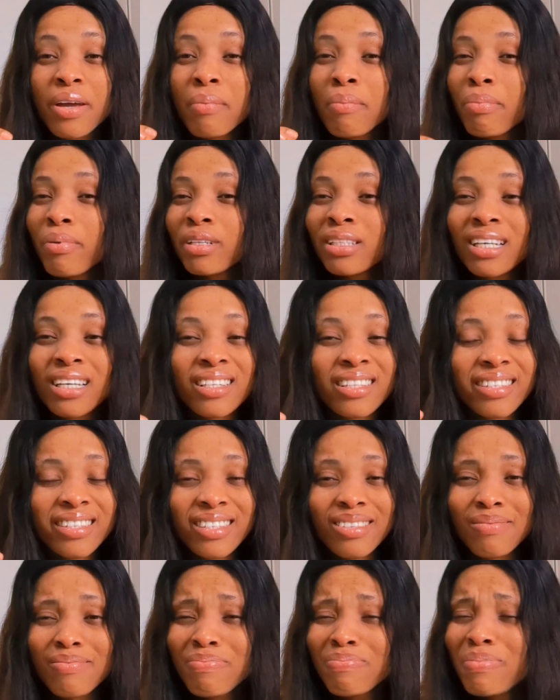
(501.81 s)
important
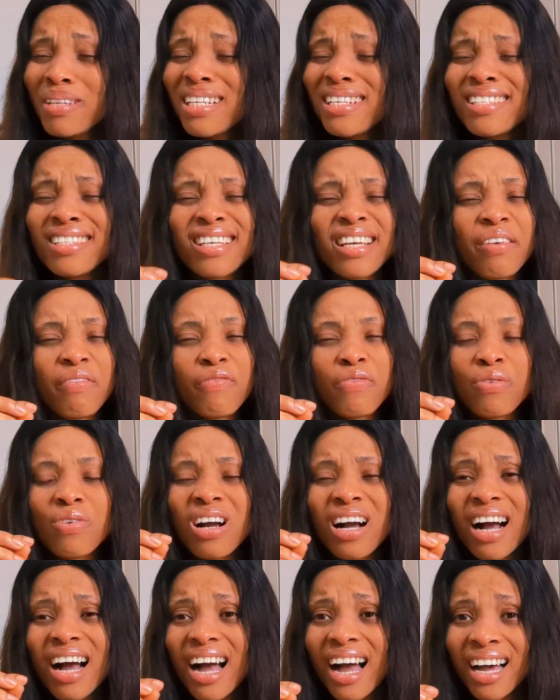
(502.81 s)
tip please if you
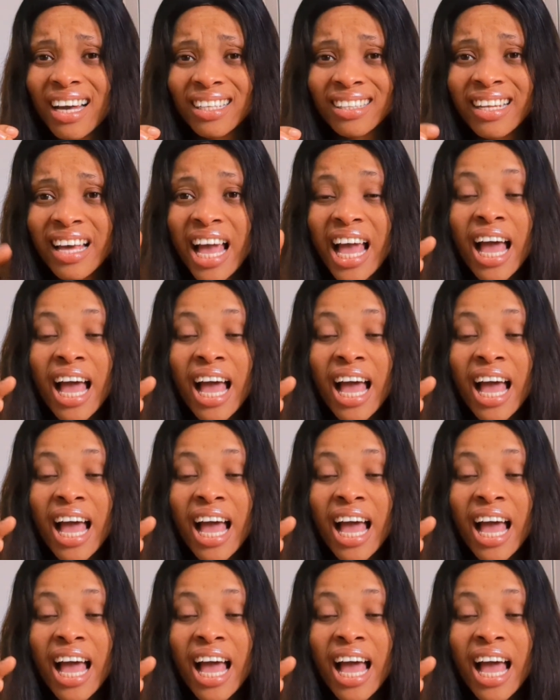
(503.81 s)
can